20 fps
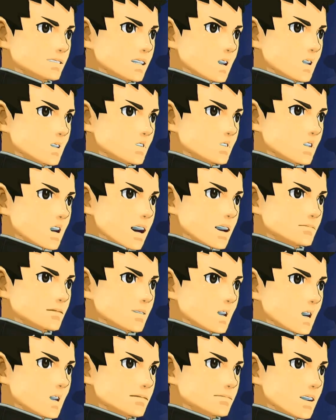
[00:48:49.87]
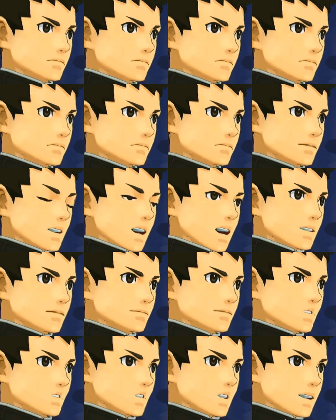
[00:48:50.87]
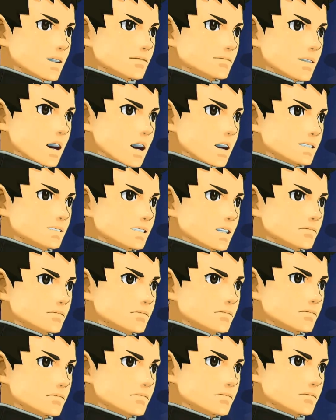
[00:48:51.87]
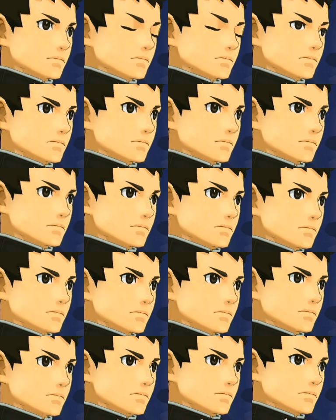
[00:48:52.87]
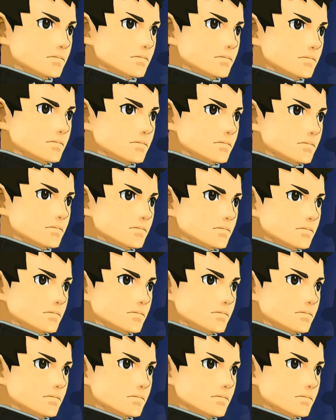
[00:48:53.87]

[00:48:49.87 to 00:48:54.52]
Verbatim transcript: And that explains why you've not only been unable to return home, but also been unable to contact your wife.